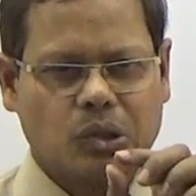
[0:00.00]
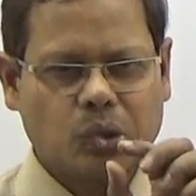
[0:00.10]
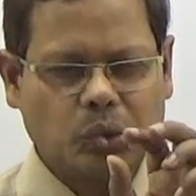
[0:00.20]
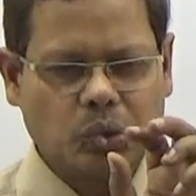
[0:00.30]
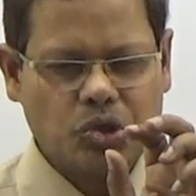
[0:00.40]

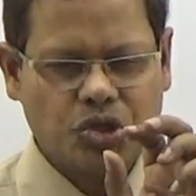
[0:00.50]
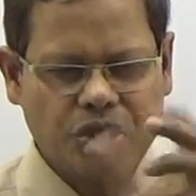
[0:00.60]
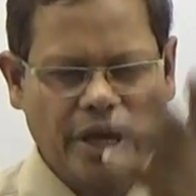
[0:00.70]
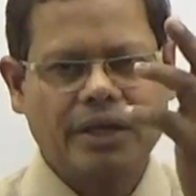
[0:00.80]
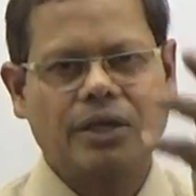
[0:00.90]
to
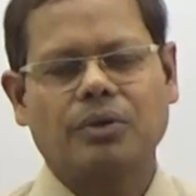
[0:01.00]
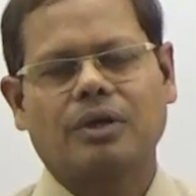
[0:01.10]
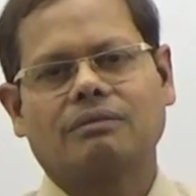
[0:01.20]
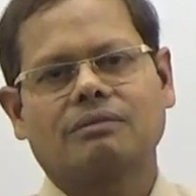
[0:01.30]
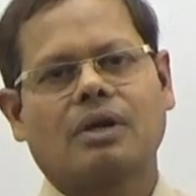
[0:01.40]
shake
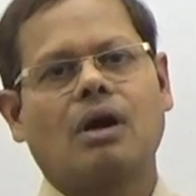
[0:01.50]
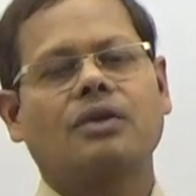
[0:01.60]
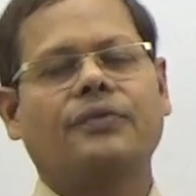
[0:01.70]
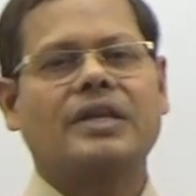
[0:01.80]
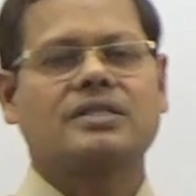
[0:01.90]
your
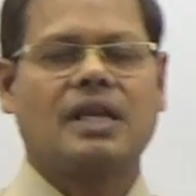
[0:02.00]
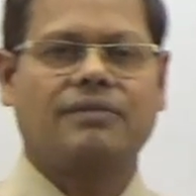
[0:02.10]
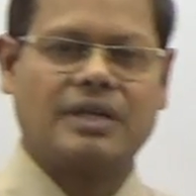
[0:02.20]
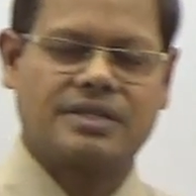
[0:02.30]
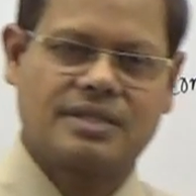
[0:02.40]
confidence
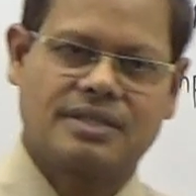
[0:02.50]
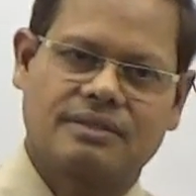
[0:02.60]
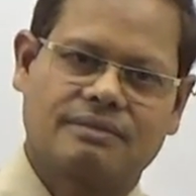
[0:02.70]
levels.